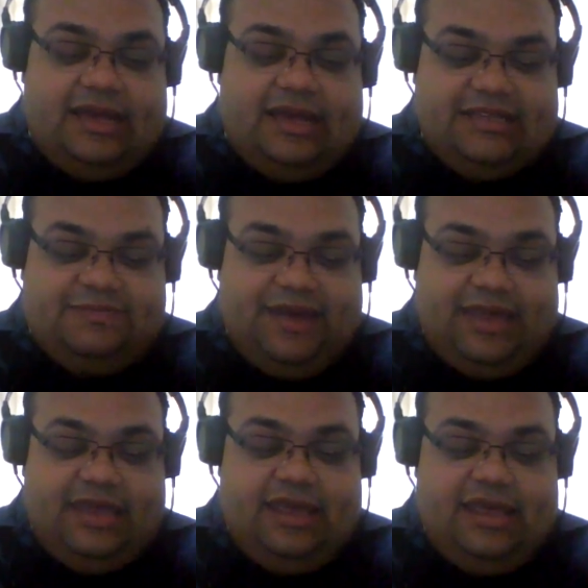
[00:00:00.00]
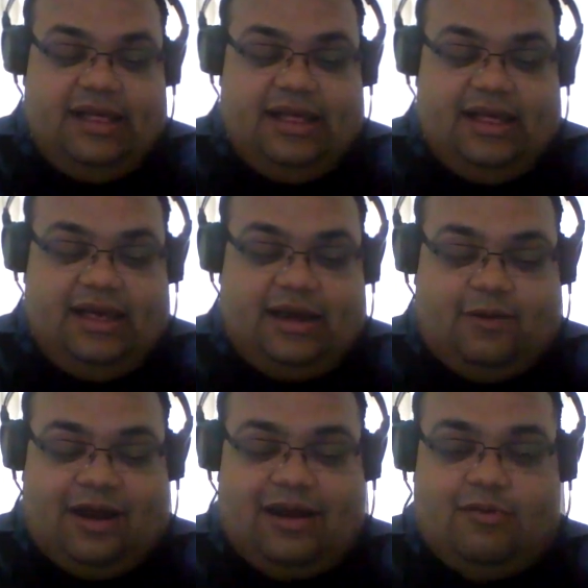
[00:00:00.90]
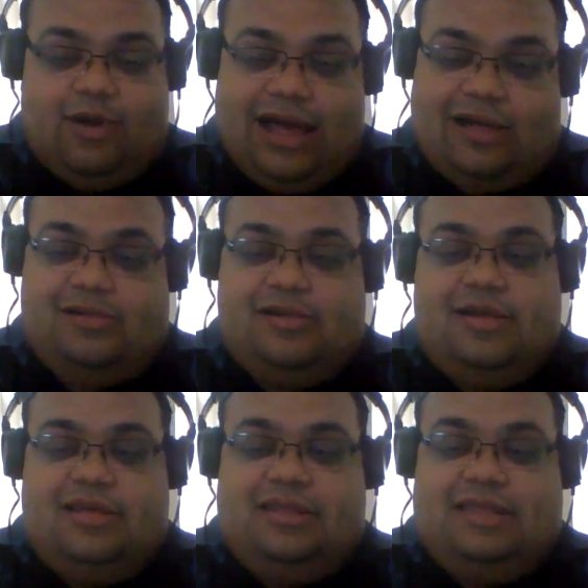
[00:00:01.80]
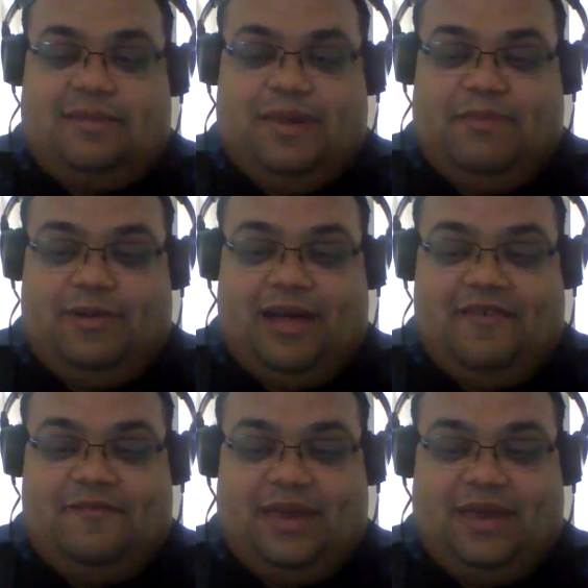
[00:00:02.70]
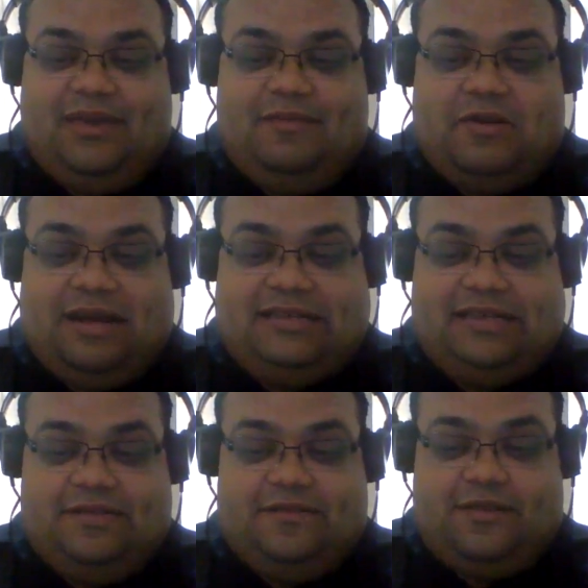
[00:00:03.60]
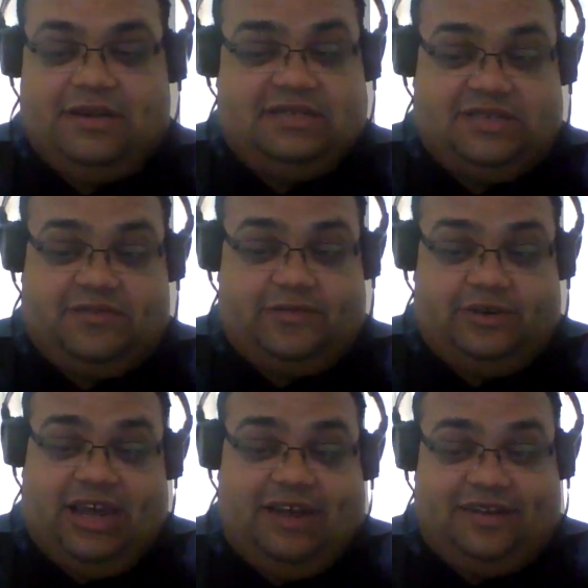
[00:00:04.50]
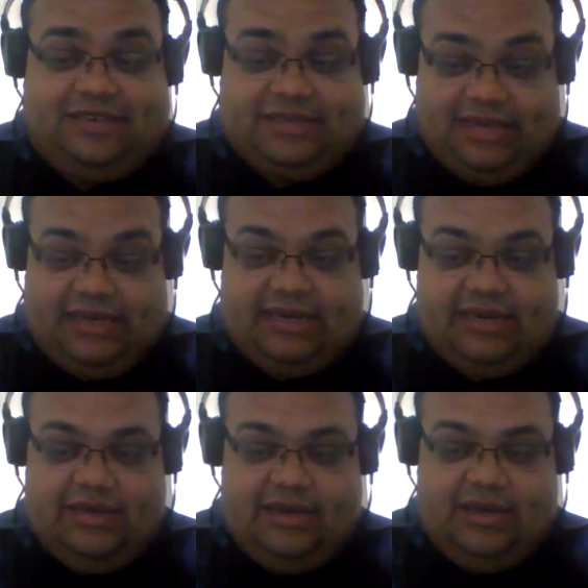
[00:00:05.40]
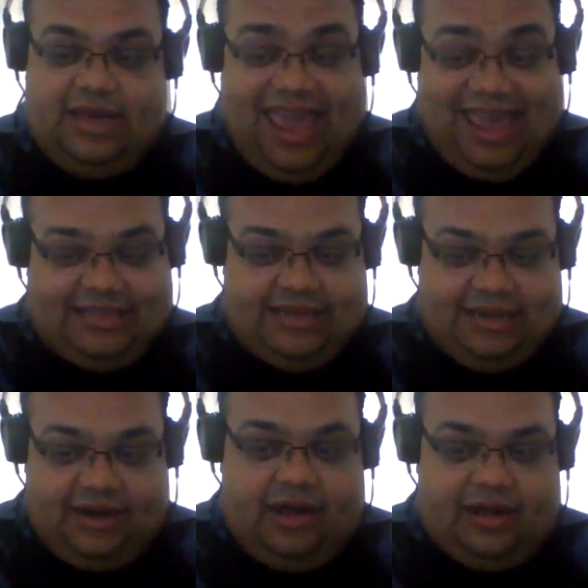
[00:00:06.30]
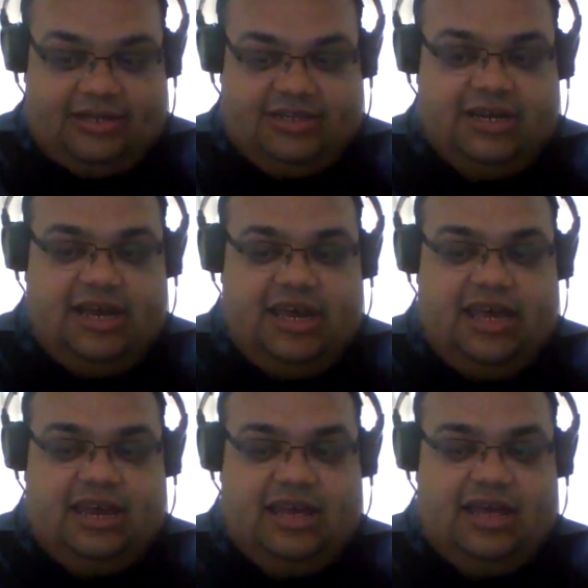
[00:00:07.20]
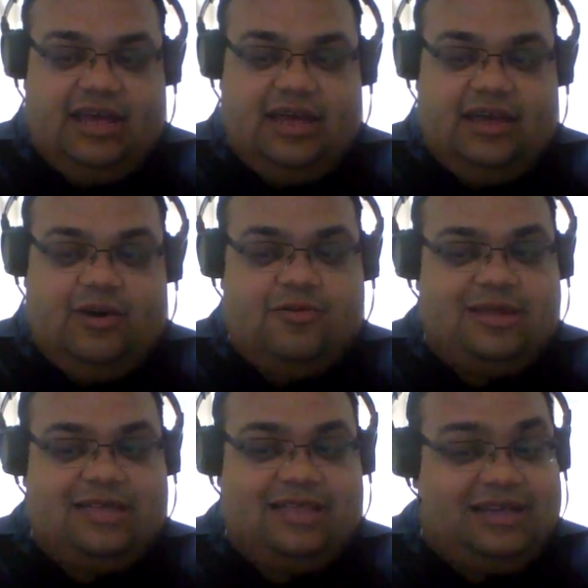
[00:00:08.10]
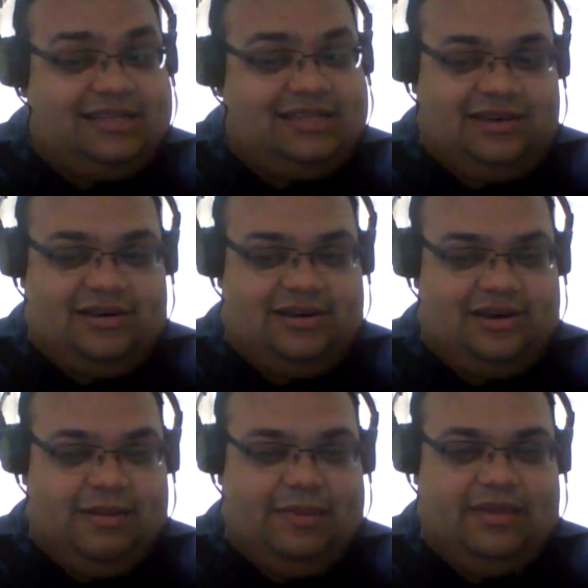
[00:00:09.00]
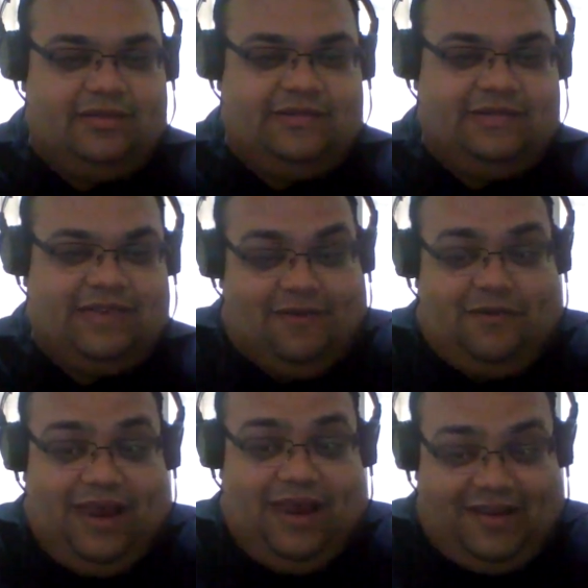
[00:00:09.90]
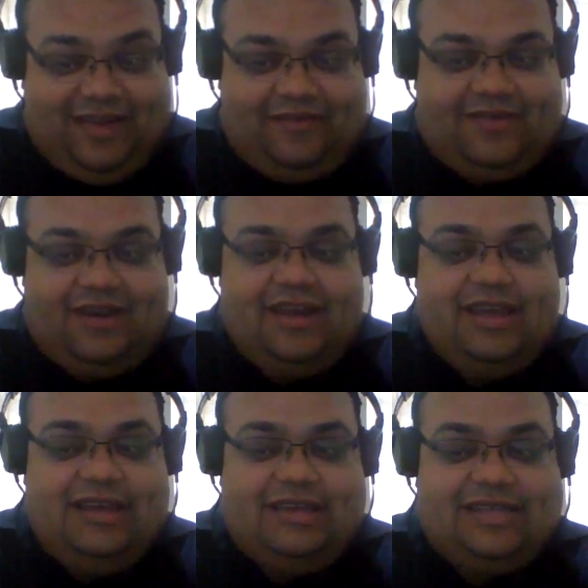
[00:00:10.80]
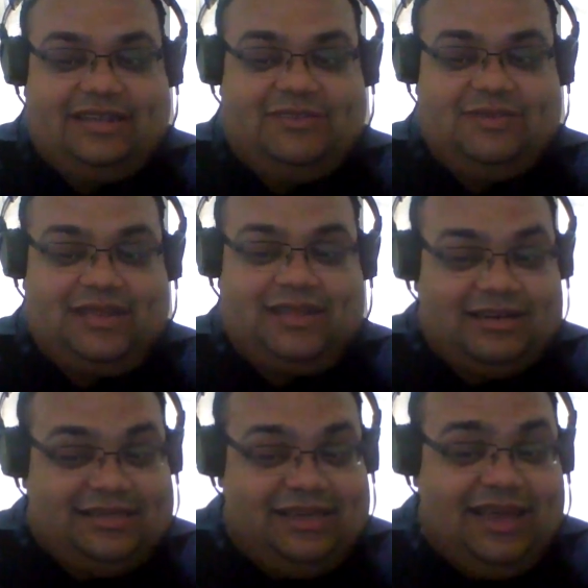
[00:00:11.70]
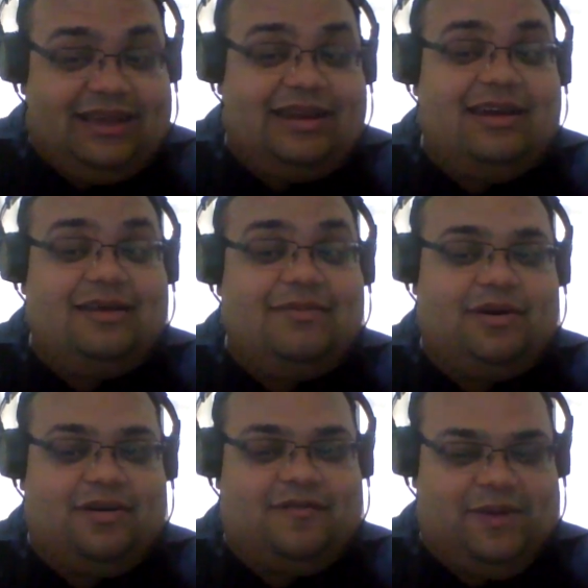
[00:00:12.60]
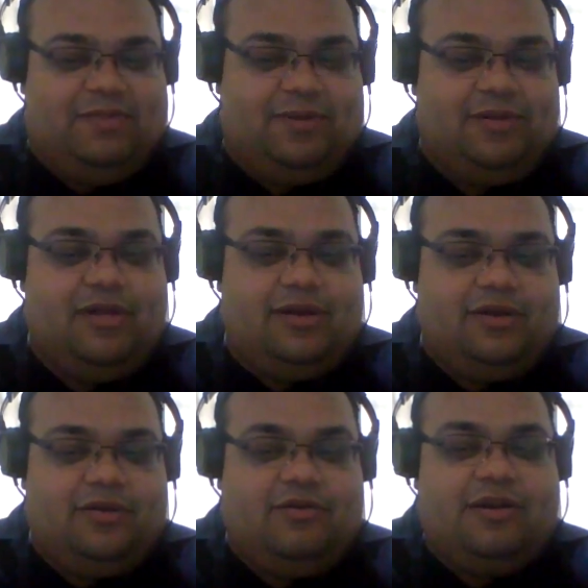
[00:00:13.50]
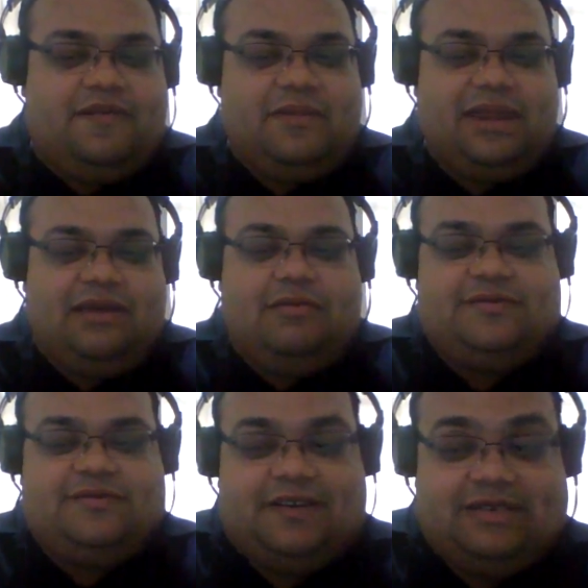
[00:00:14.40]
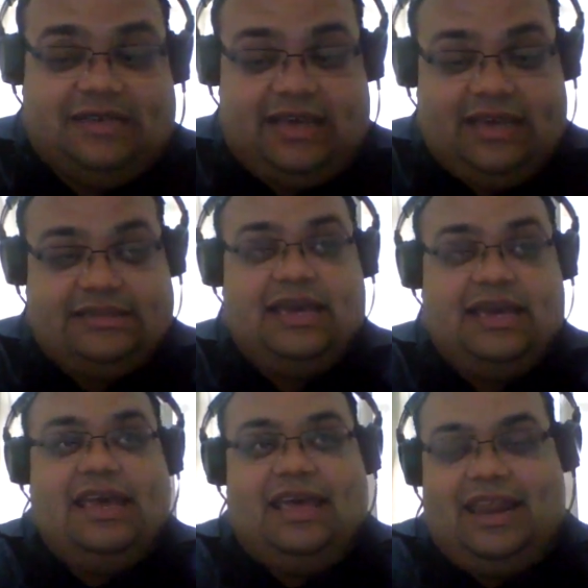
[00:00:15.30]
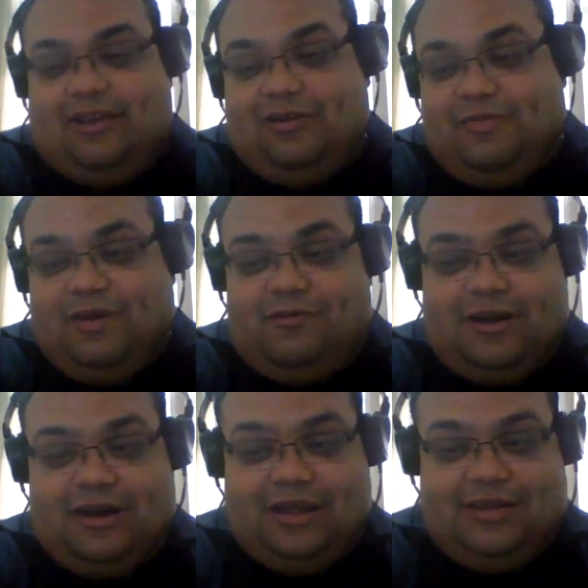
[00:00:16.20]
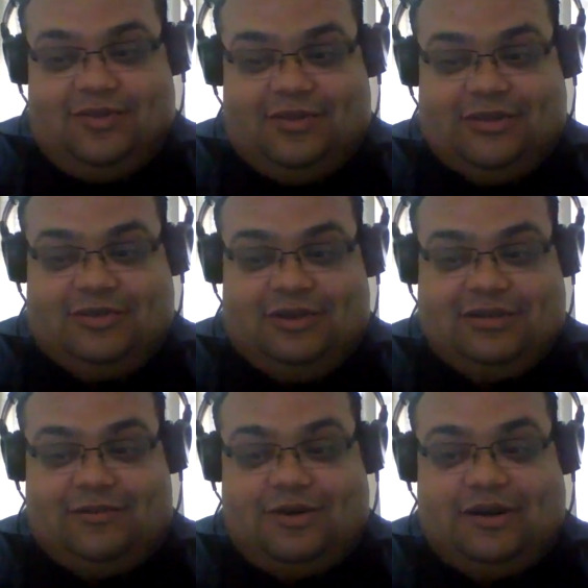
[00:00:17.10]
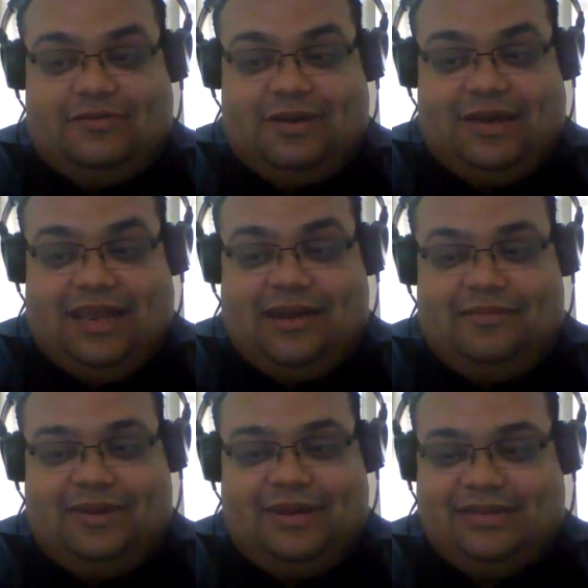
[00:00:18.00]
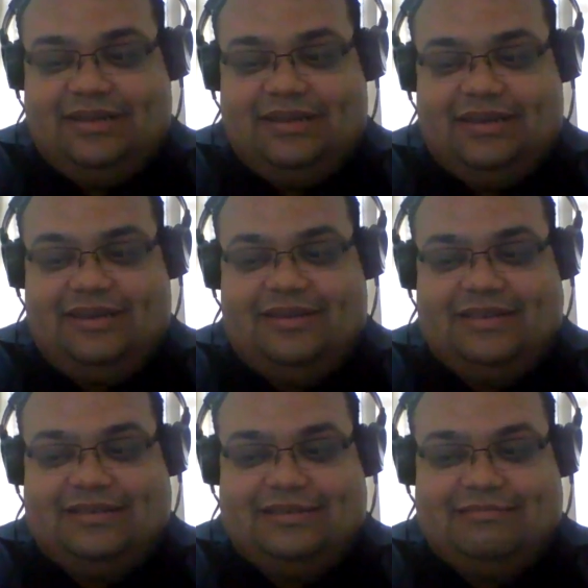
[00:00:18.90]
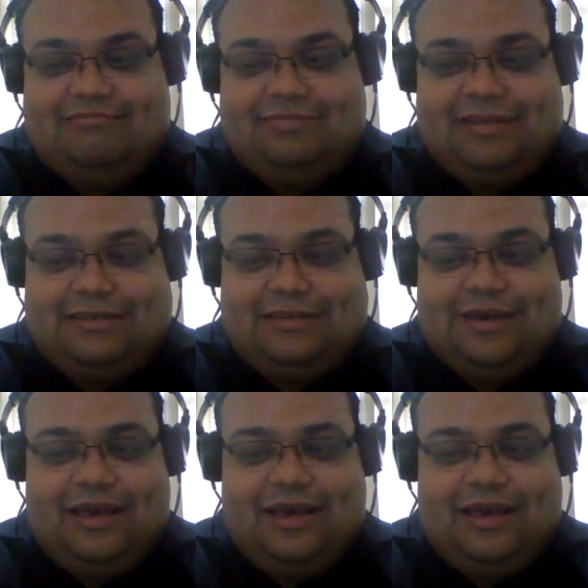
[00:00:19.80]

It's been quite a while that people have been requesting, for instance, for Java C8 knowledge. And only this year, I mean, several years after, is that we start seeing a number of people who are familiar with Java C8, and they could be working in Duke's Choice Award winning companies. You know, that's what